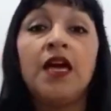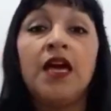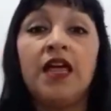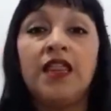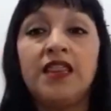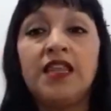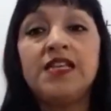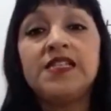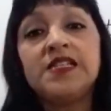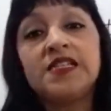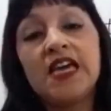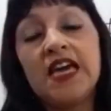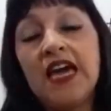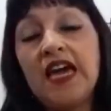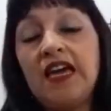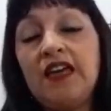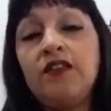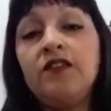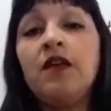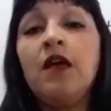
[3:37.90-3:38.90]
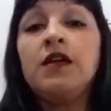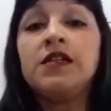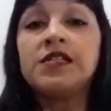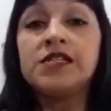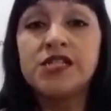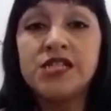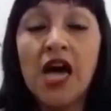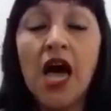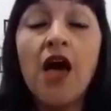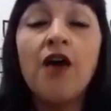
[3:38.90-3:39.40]
In this case,
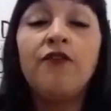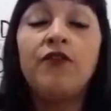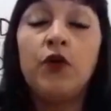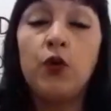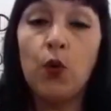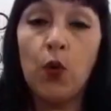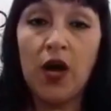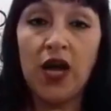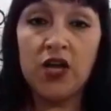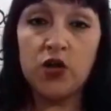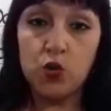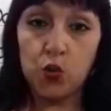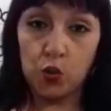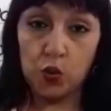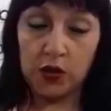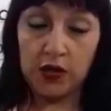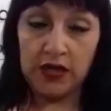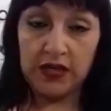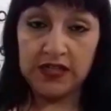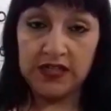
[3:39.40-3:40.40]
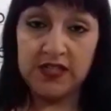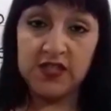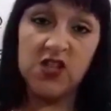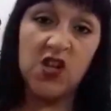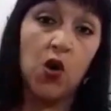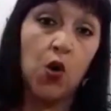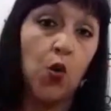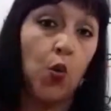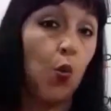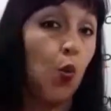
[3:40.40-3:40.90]
WH words,
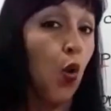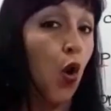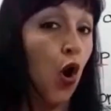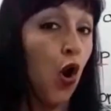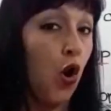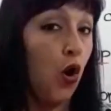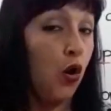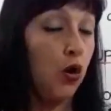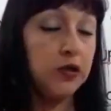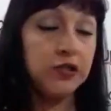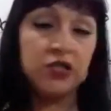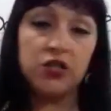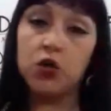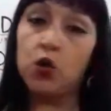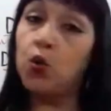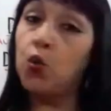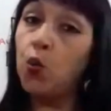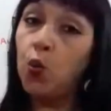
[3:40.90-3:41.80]
what,